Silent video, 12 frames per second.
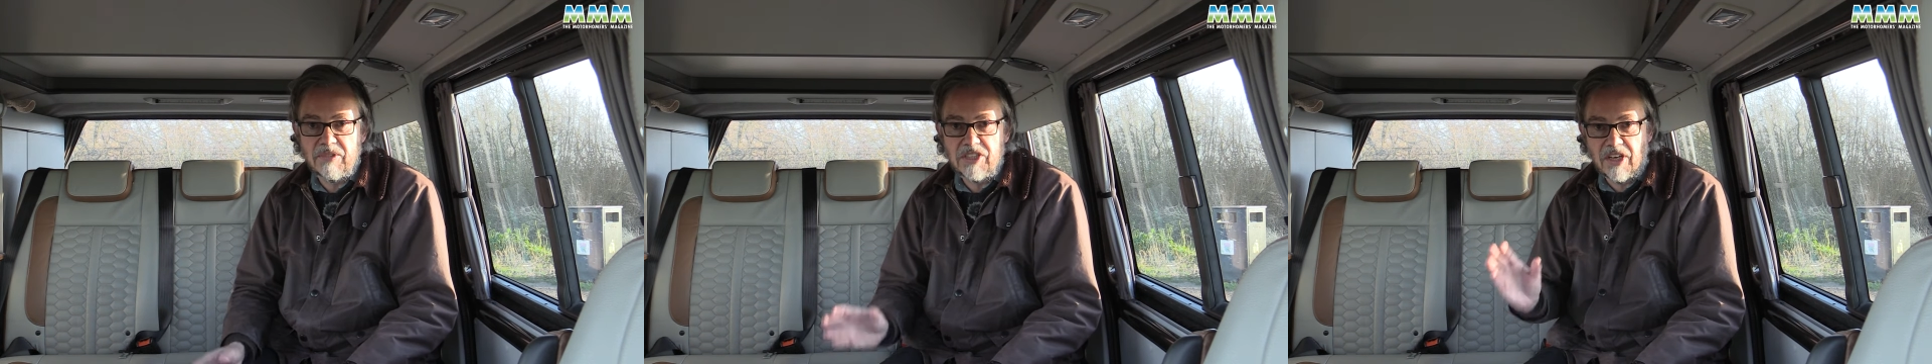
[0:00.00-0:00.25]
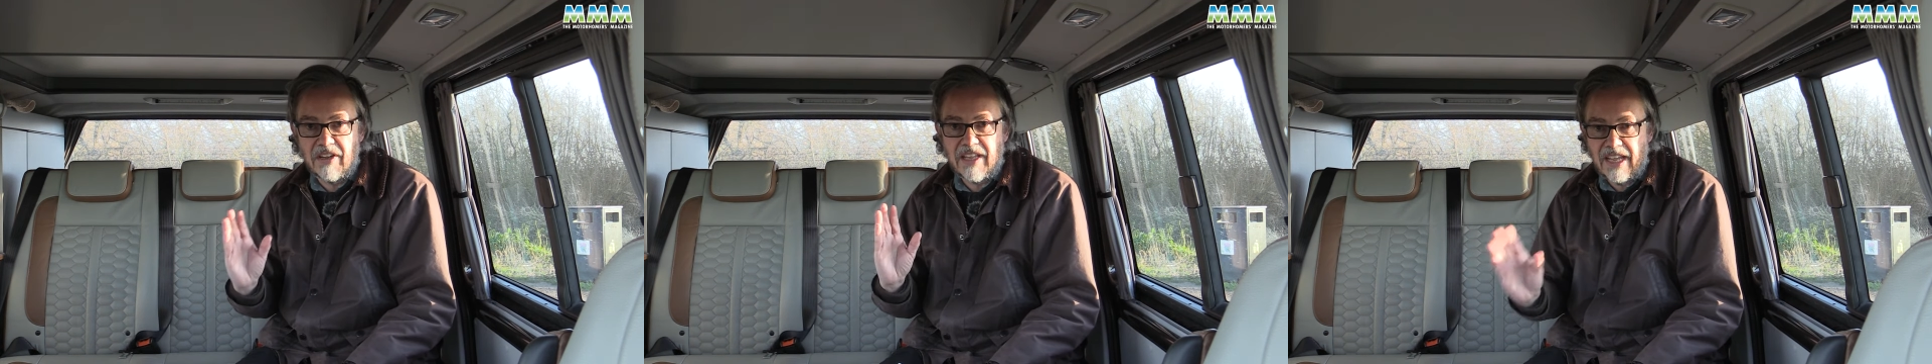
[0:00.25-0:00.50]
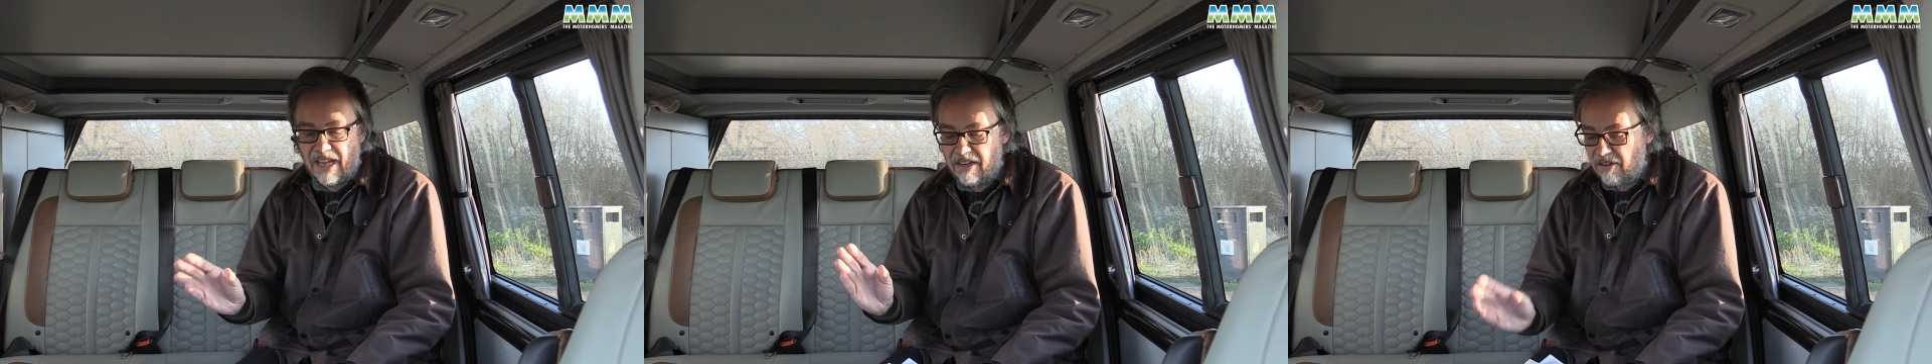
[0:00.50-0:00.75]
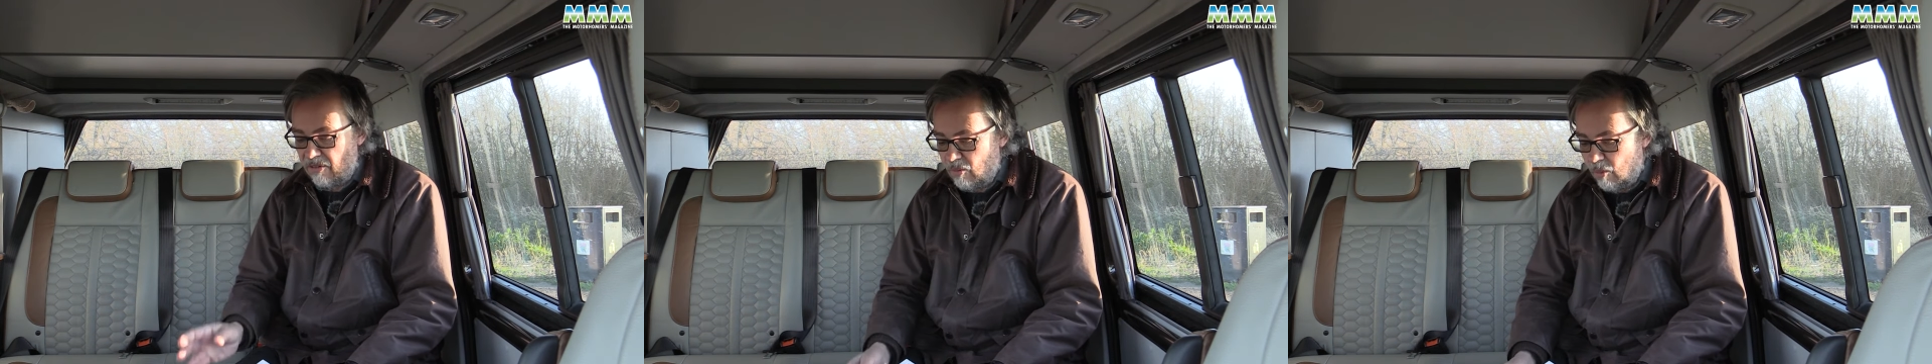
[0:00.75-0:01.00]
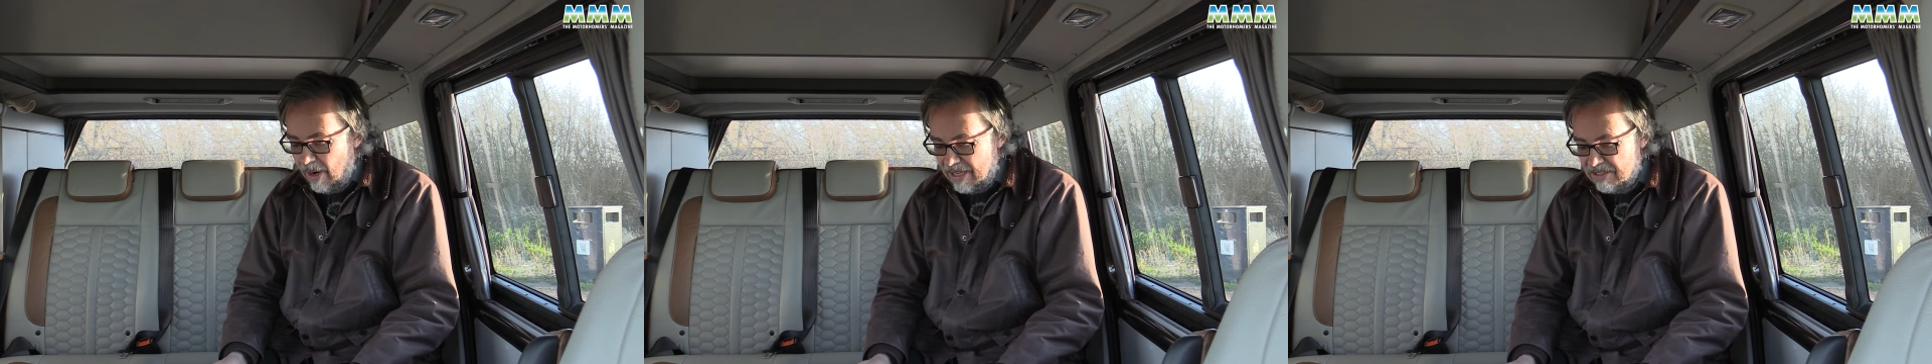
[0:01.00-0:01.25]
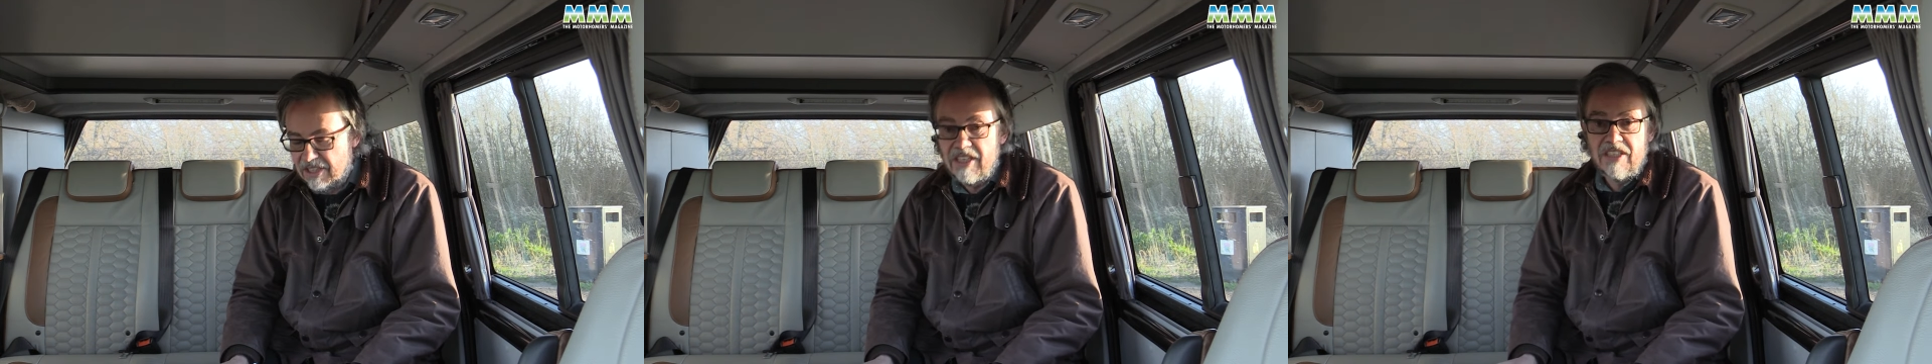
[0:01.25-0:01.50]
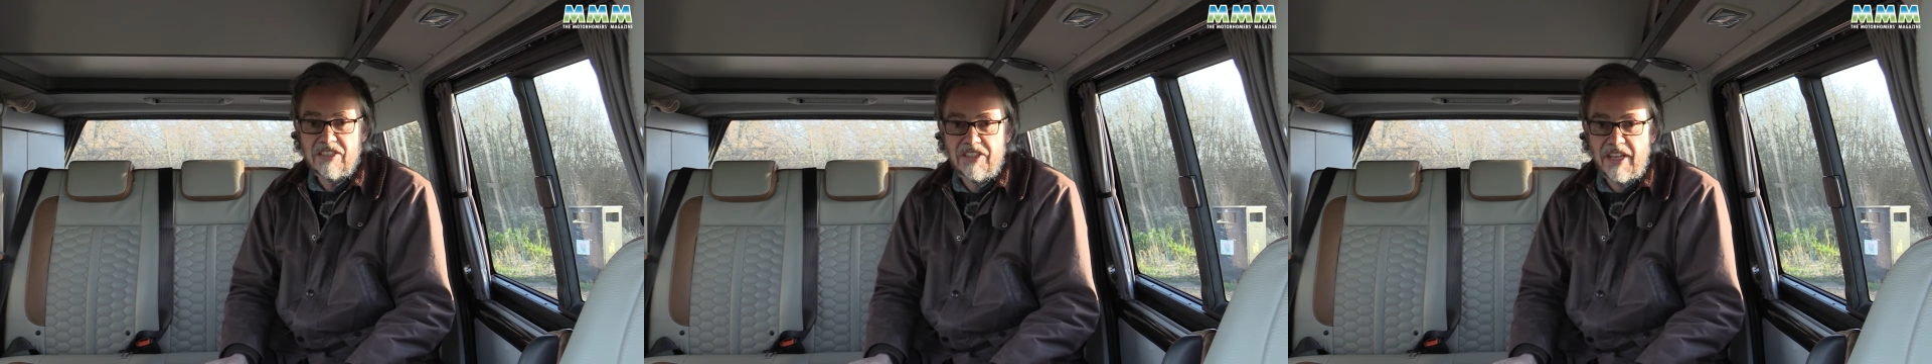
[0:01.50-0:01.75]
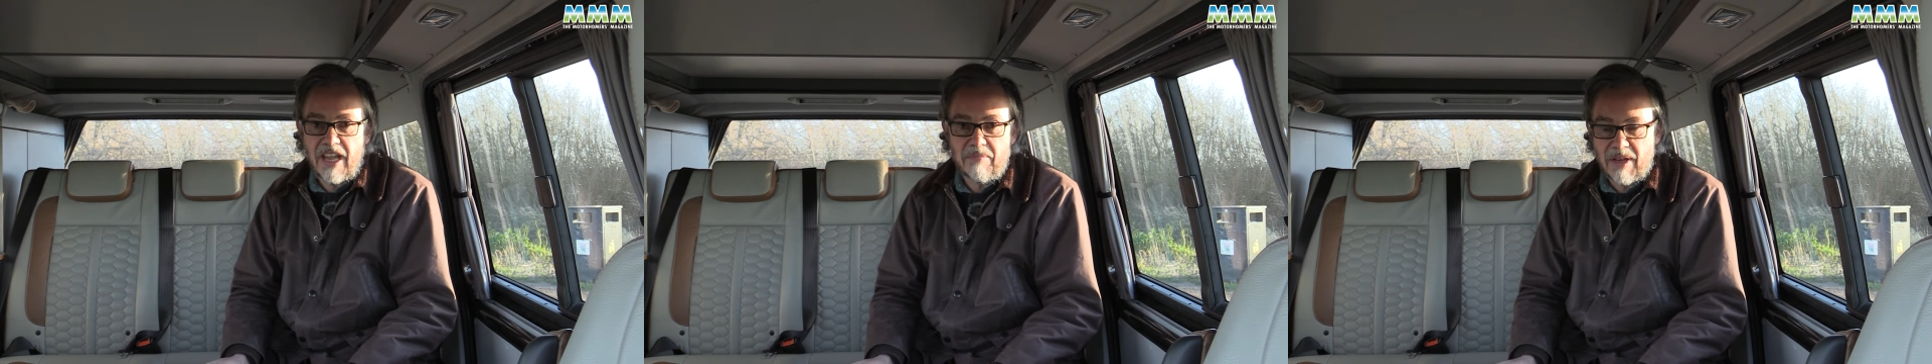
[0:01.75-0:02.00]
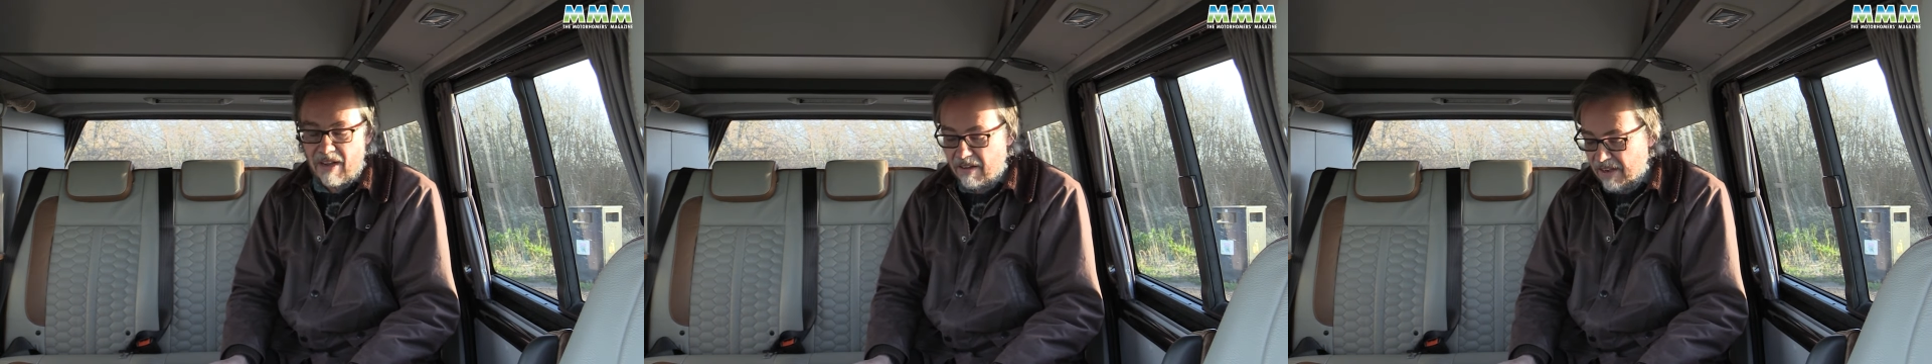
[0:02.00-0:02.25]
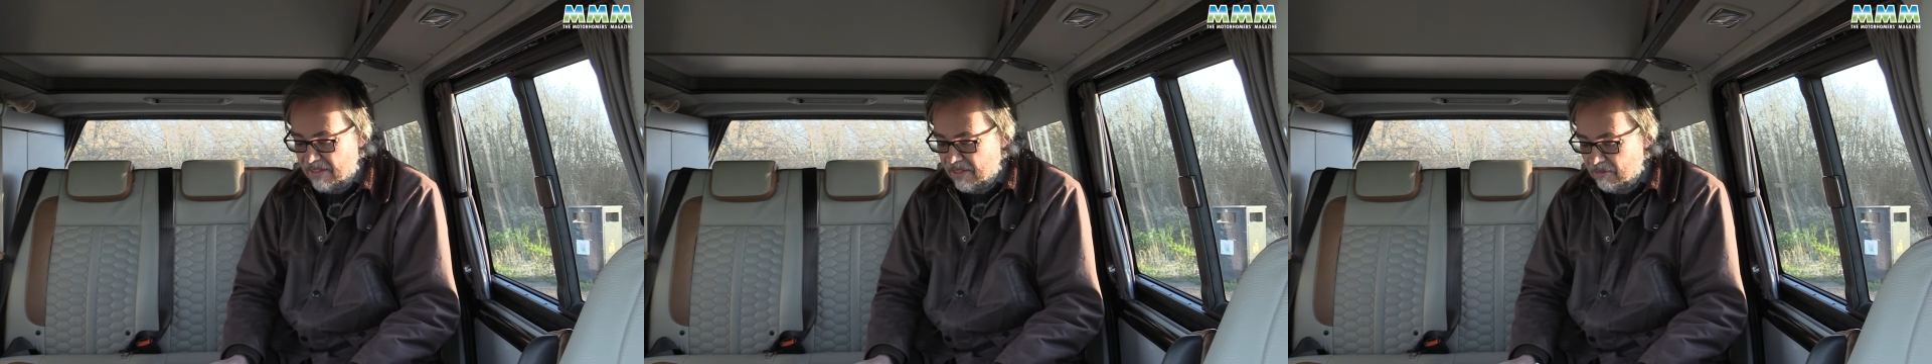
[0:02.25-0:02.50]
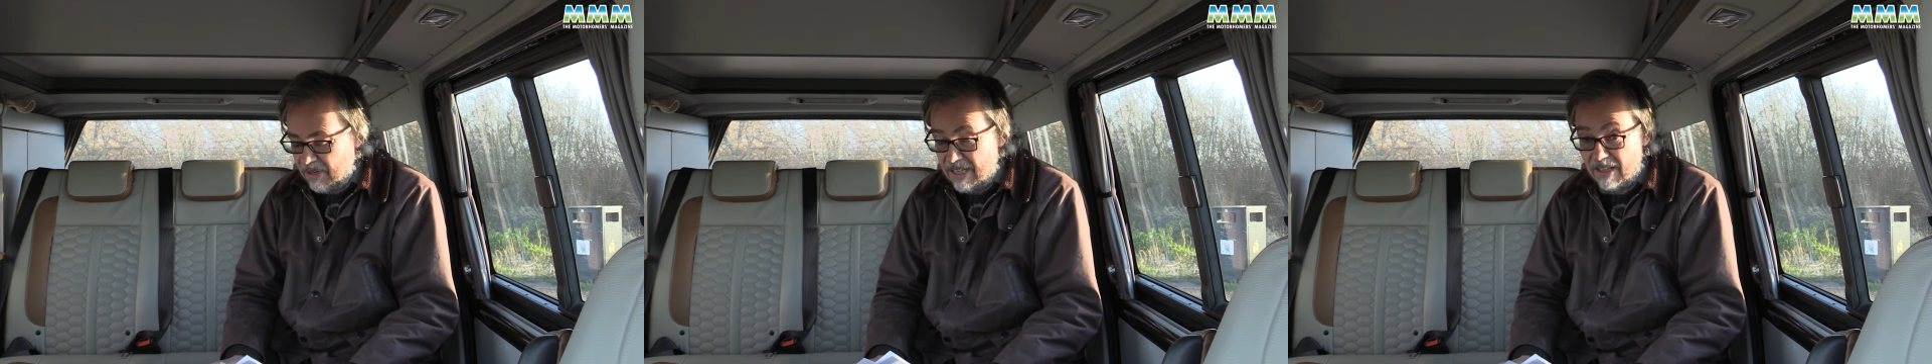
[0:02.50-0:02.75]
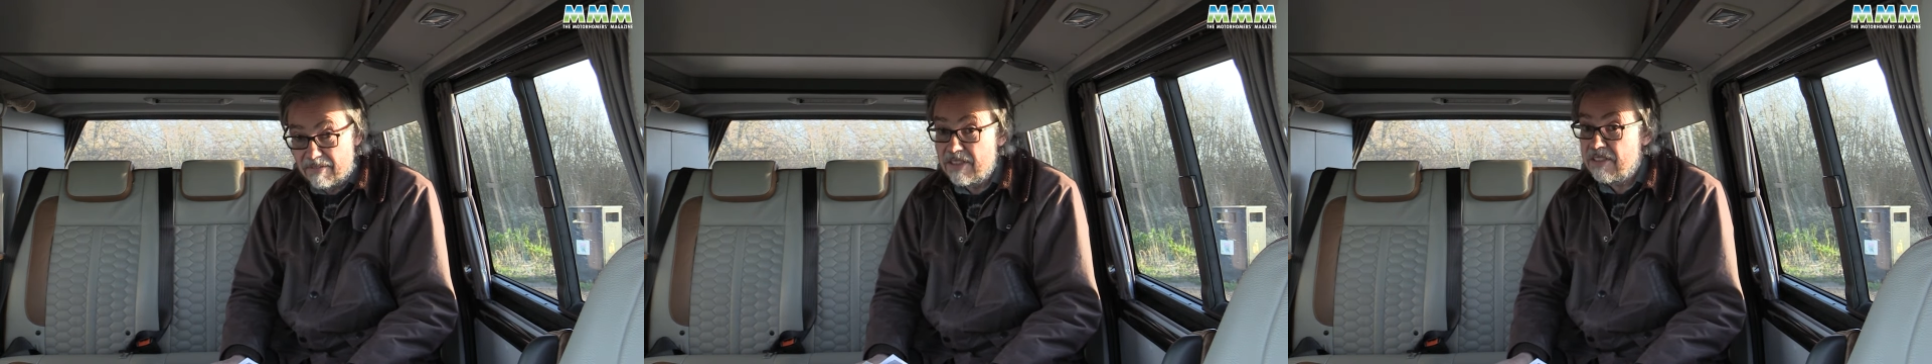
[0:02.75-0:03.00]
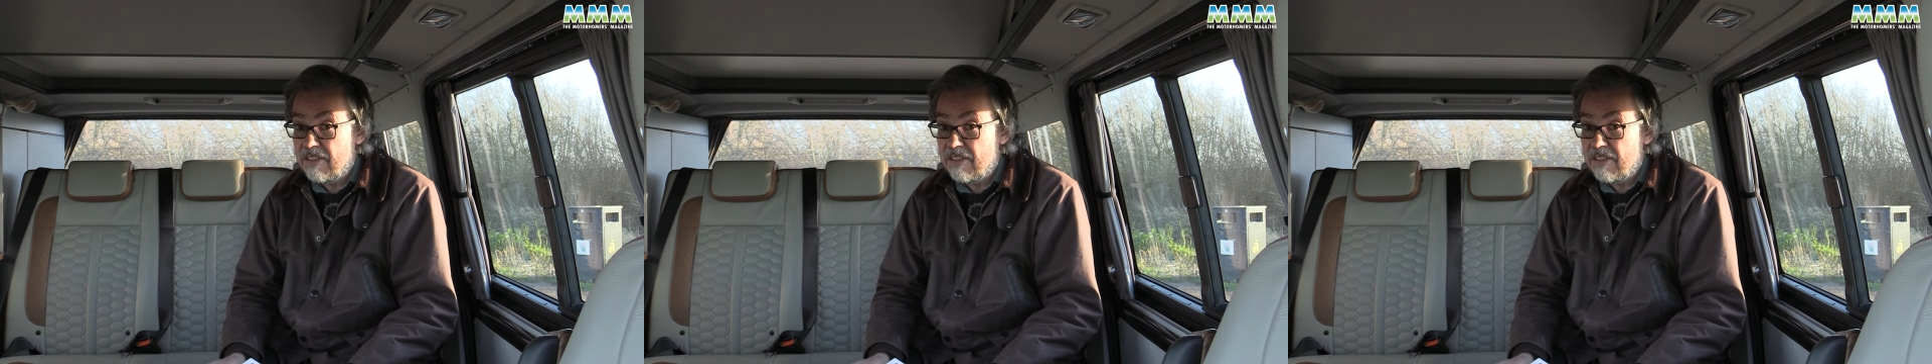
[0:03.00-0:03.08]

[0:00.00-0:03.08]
which I cannot wait to get behind the wheel of,